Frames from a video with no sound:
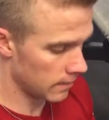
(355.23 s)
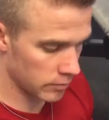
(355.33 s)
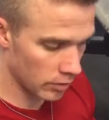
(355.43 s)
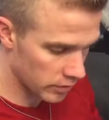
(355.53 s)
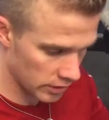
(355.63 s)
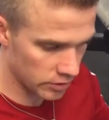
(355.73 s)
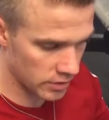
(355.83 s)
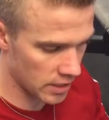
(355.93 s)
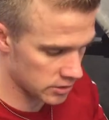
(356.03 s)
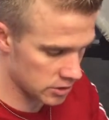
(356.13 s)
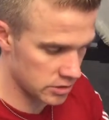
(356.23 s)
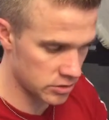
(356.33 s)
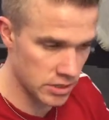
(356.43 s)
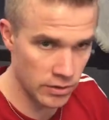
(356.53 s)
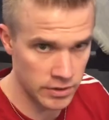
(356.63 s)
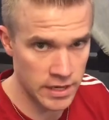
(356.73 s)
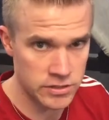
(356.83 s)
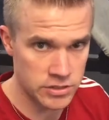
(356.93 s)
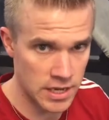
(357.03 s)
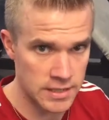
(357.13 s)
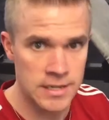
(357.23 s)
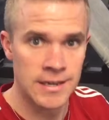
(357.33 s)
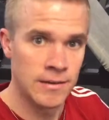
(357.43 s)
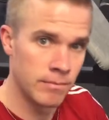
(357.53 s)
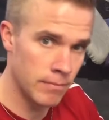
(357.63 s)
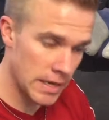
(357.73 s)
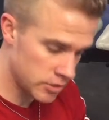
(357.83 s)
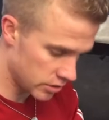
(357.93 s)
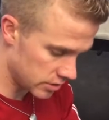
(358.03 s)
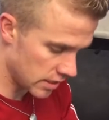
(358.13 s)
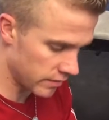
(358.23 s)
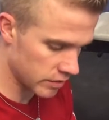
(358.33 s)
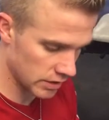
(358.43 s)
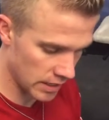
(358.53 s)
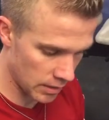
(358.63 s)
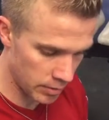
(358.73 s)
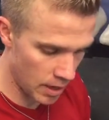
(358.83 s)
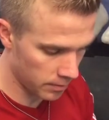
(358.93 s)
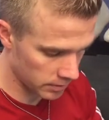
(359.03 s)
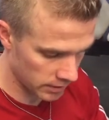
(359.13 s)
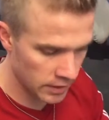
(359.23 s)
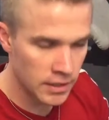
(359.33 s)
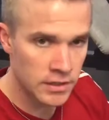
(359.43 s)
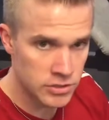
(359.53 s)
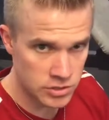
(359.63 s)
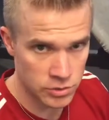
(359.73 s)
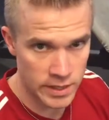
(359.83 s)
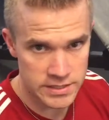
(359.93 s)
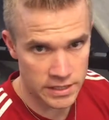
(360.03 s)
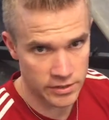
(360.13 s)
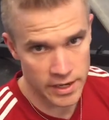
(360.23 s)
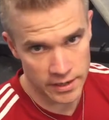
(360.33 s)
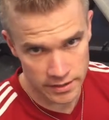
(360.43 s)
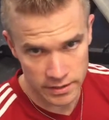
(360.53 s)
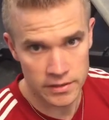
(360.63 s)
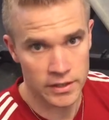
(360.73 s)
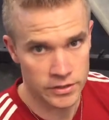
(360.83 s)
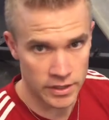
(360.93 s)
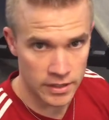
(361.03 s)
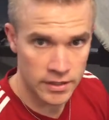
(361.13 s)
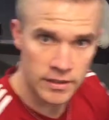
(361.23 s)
Don't think you're done just because you're done with the exercise. Make sure you set everything down properly. As soon as the weight's out of your hand, then you're done.